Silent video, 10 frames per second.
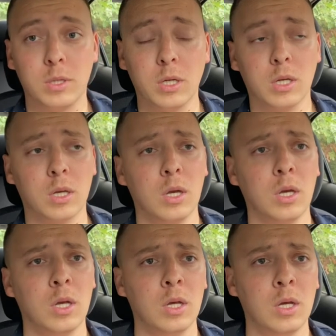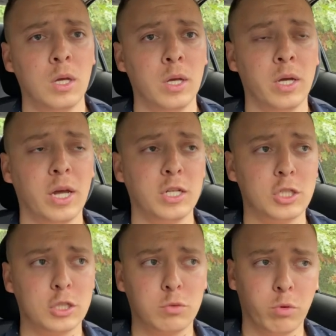thing. And I
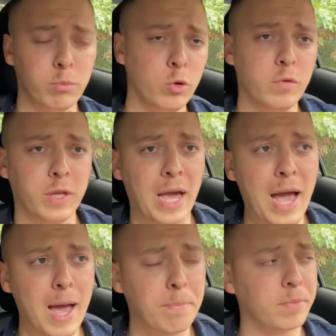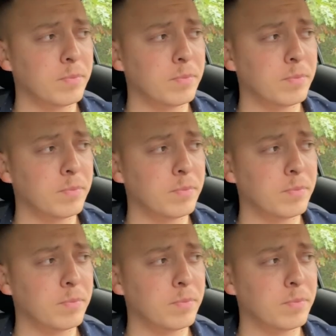just removed the app.